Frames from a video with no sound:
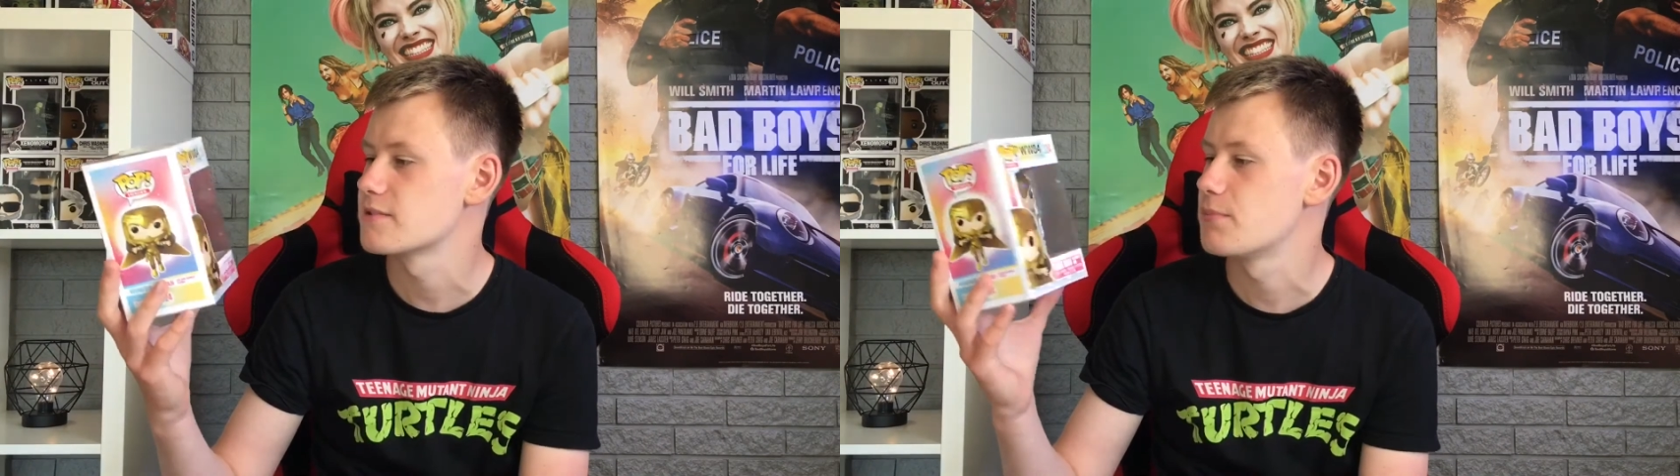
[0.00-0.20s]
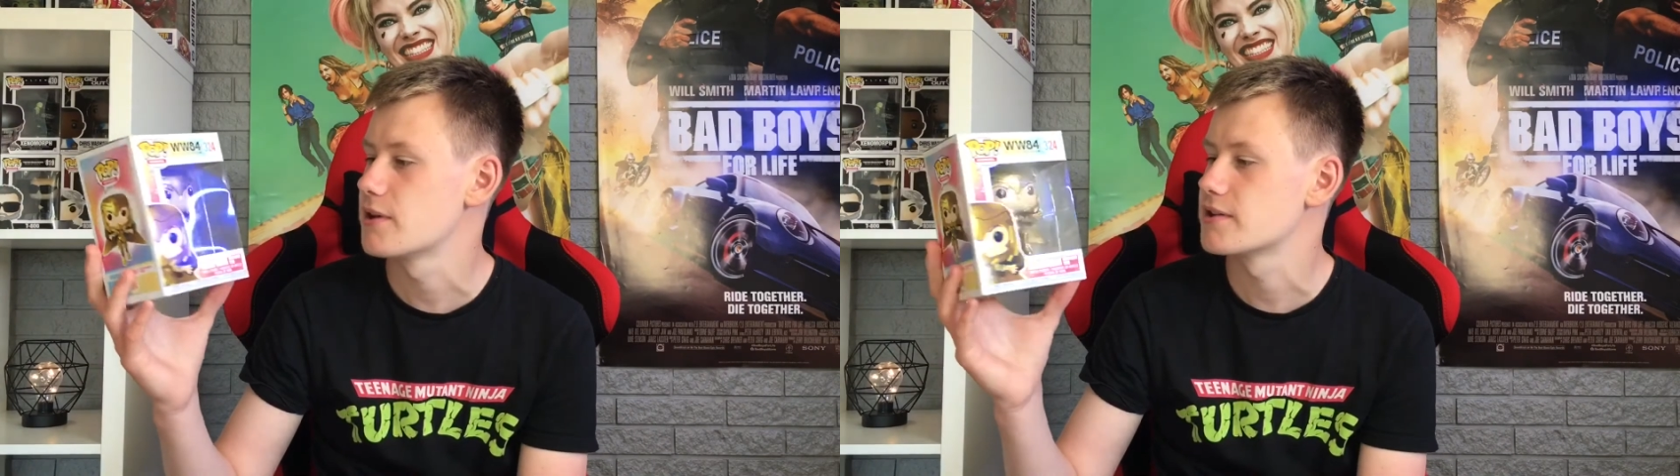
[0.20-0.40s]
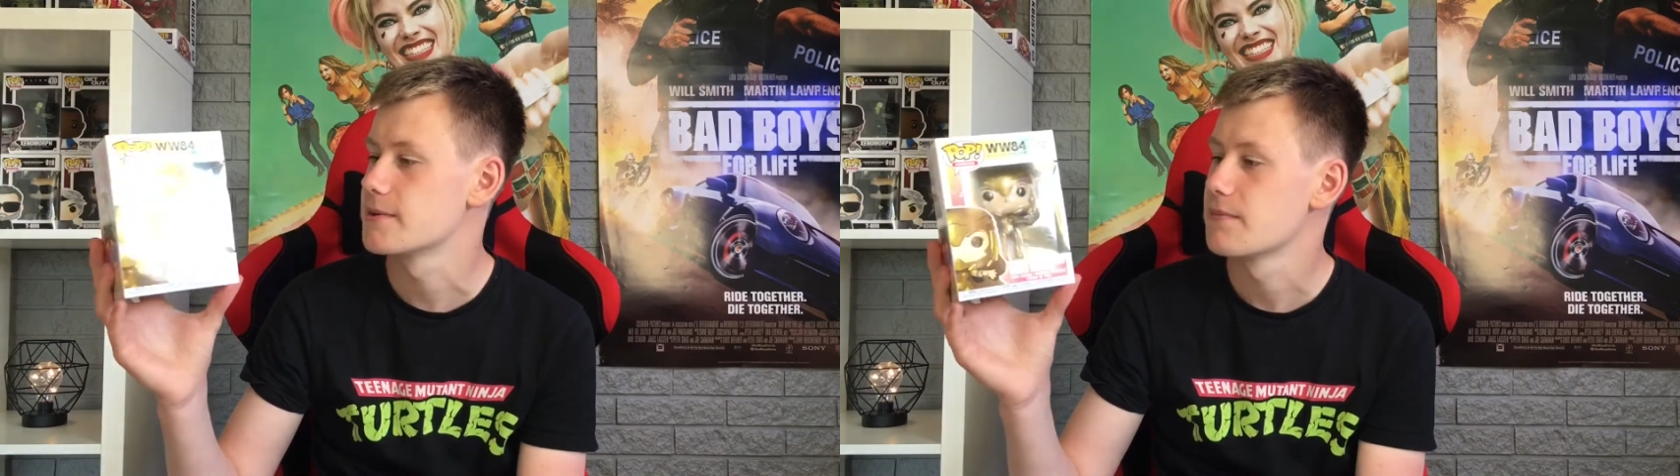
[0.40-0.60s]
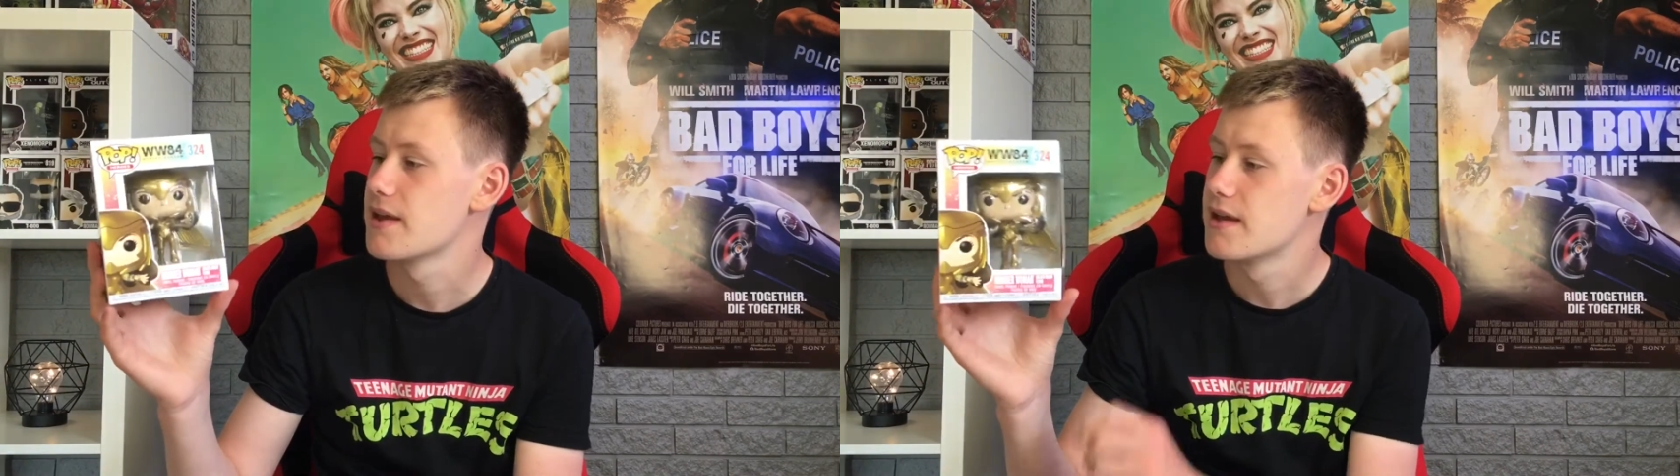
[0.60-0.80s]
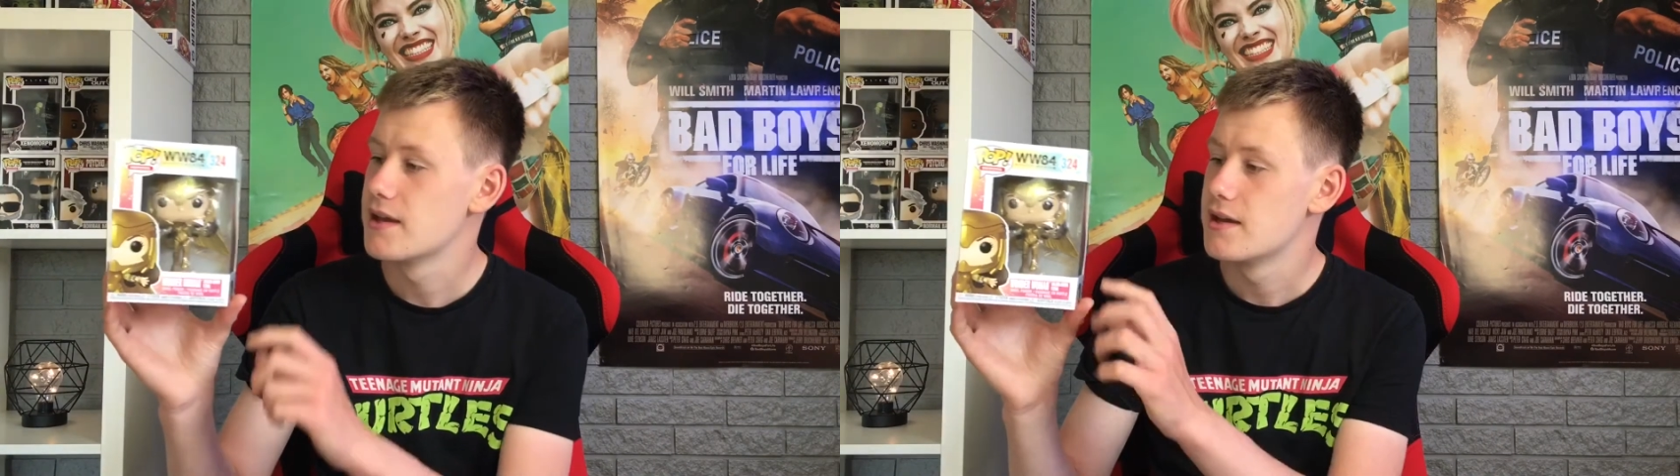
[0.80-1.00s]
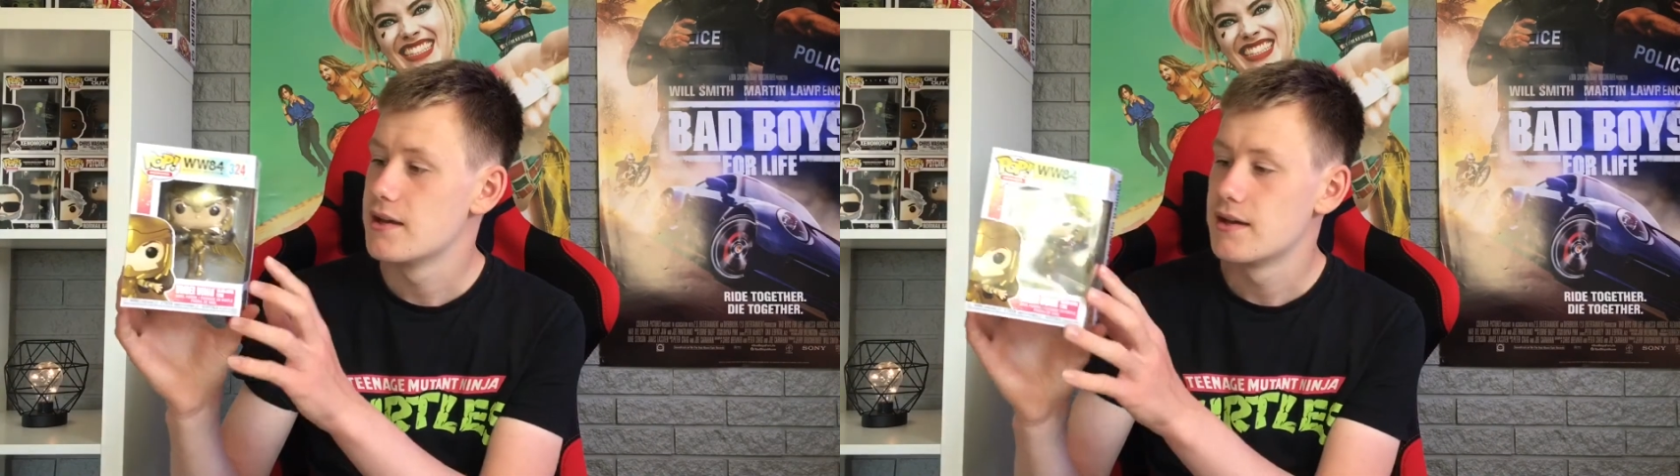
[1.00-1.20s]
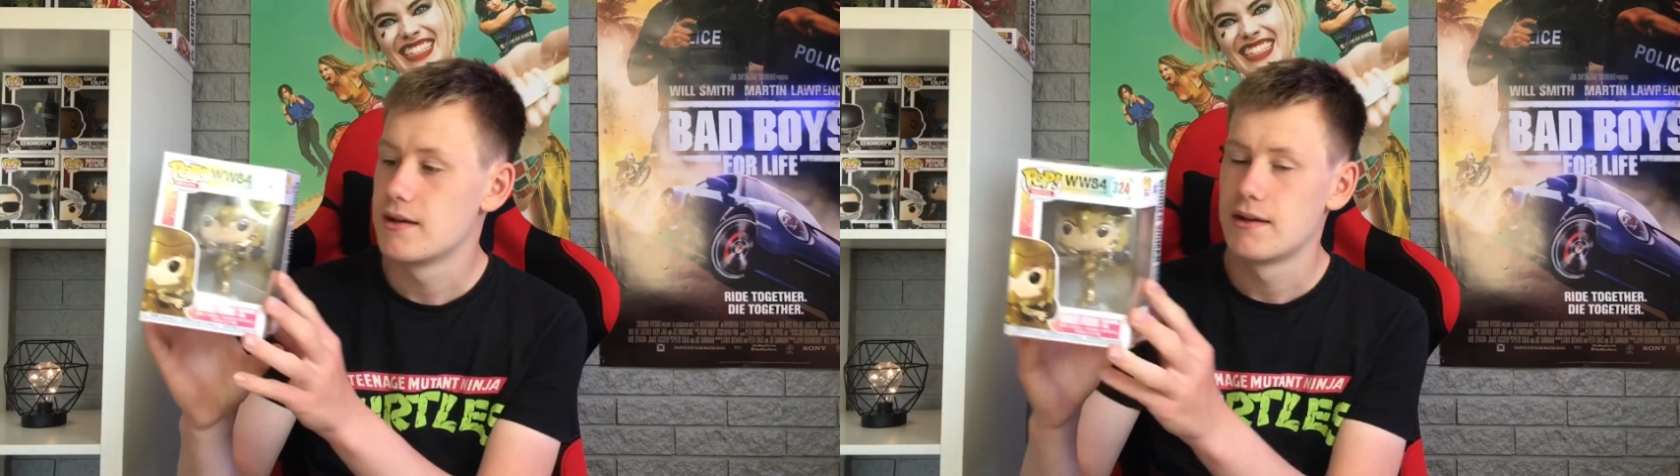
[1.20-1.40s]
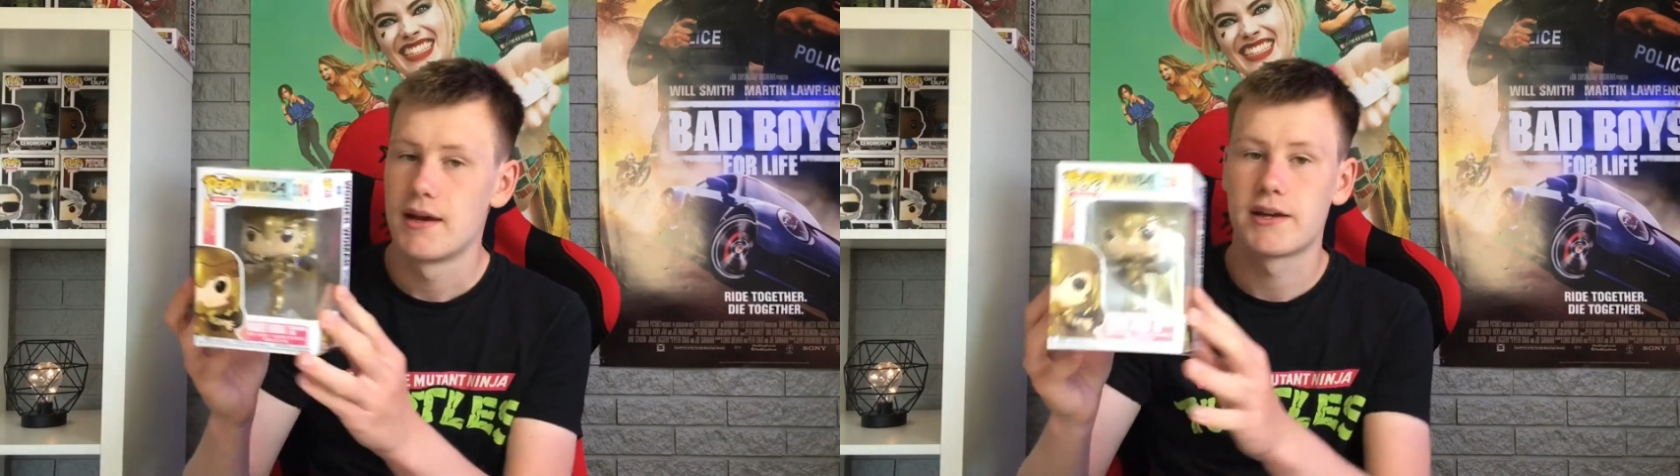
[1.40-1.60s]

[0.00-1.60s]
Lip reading: but I can